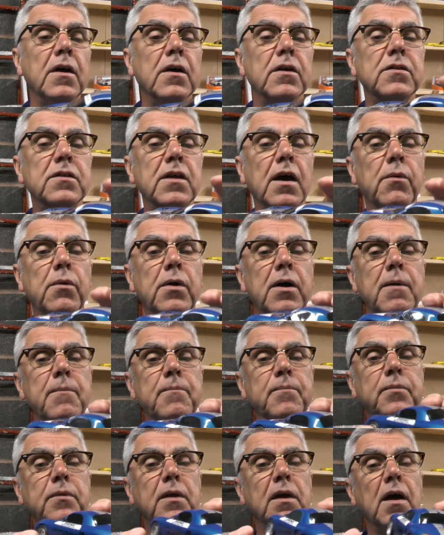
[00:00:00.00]
So
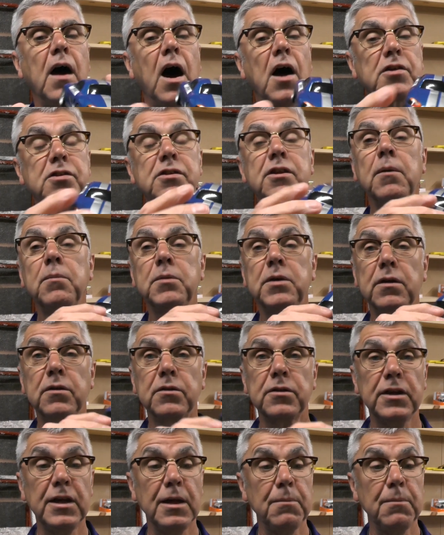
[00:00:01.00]
I stopped using